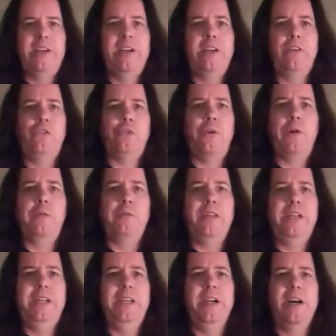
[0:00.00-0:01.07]
is
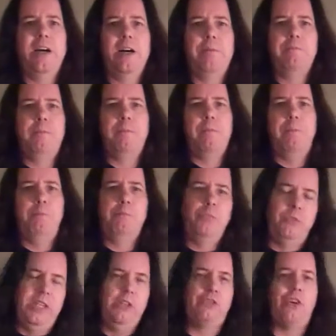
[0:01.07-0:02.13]

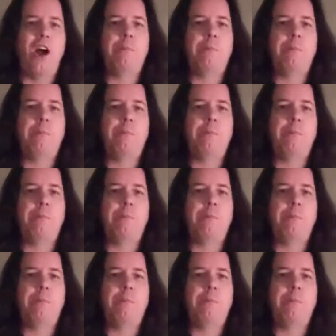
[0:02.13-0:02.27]
these